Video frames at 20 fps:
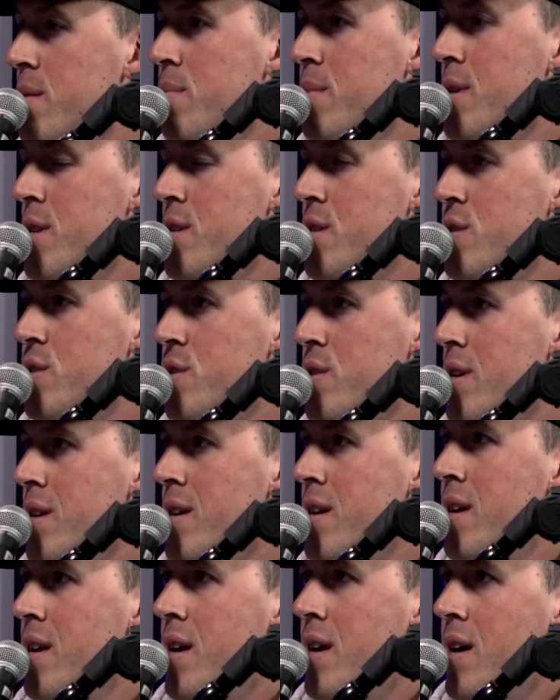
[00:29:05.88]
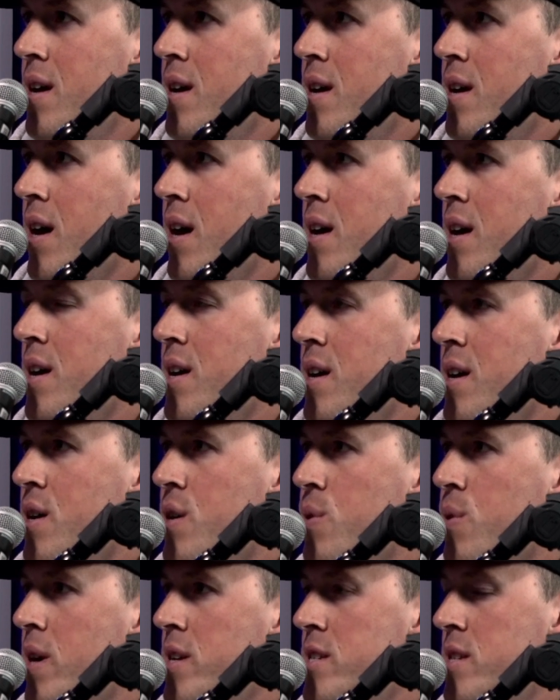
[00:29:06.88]
the ministry.
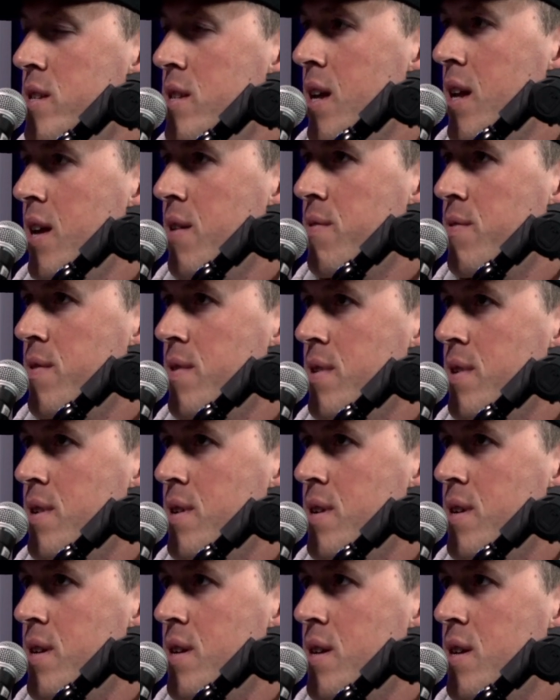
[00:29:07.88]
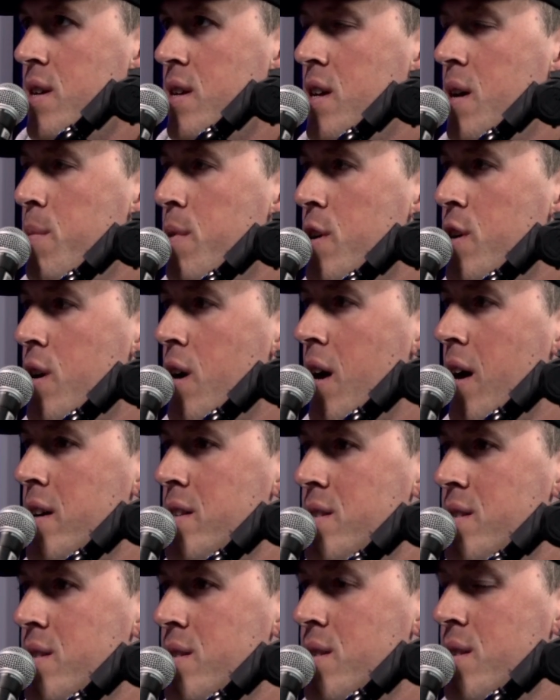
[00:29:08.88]
A question that I've come
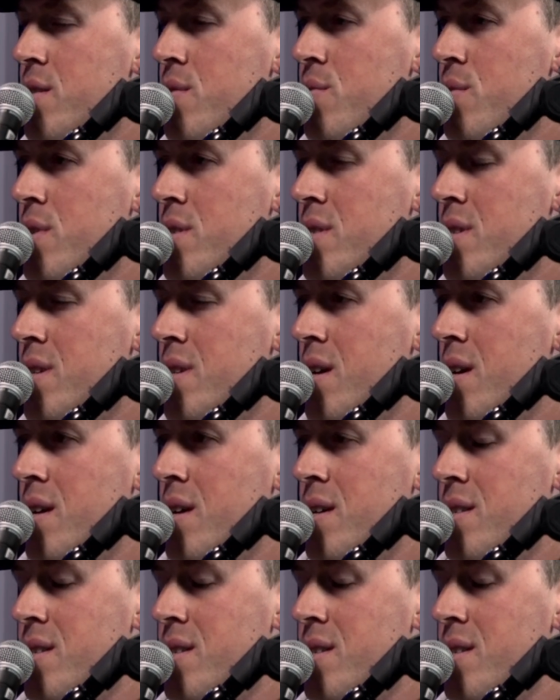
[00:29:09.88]
across was there